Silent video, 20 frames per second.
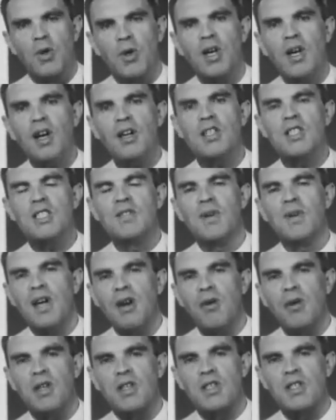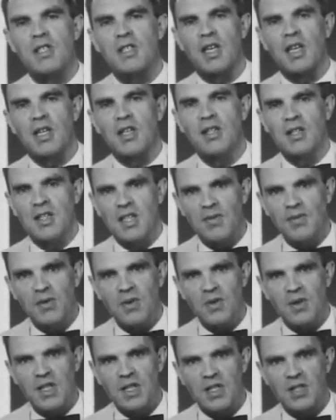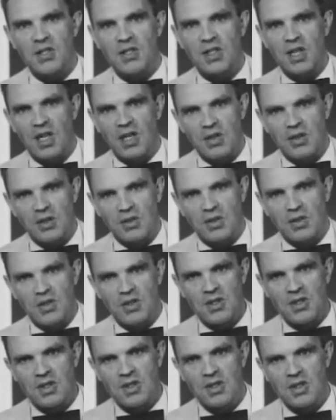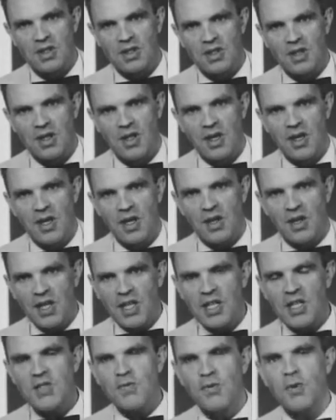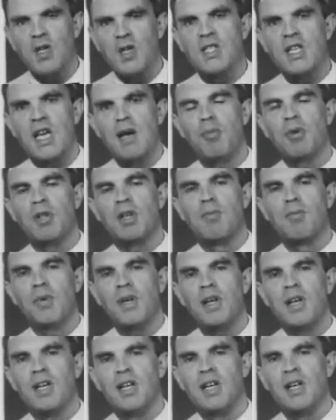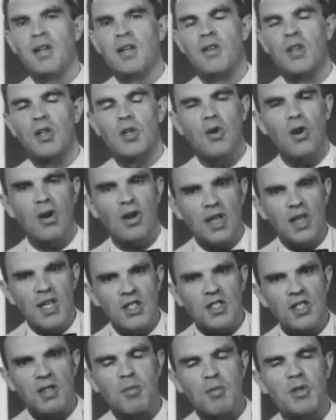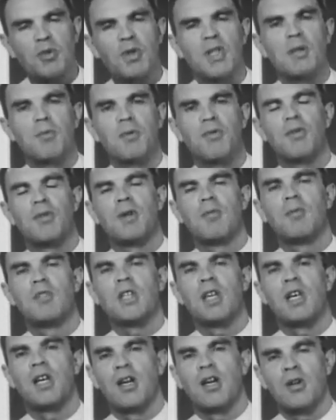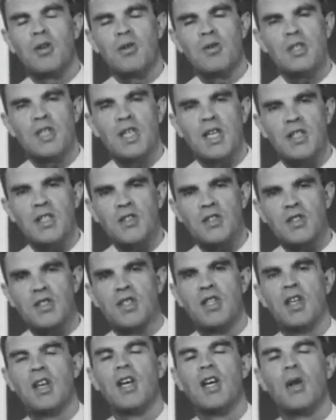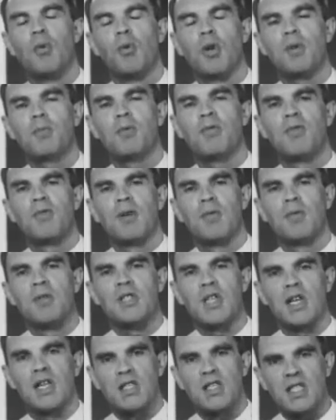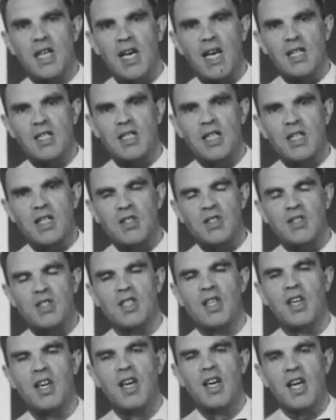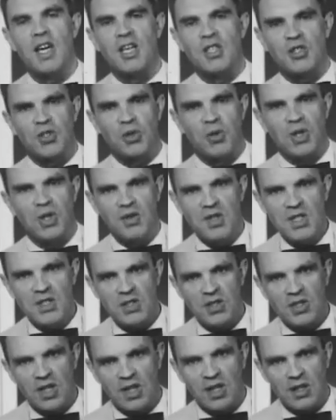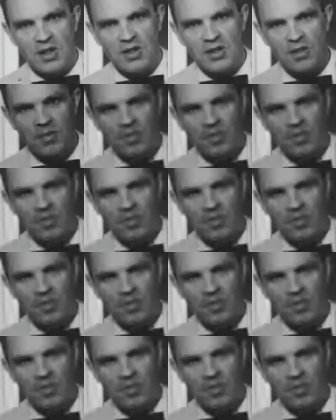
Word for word: Regardless of how it is done, different things are noticed. Let us, for example, compare the correlation between the performance on our own tests with the performance on SCAT tests as shown in this chart.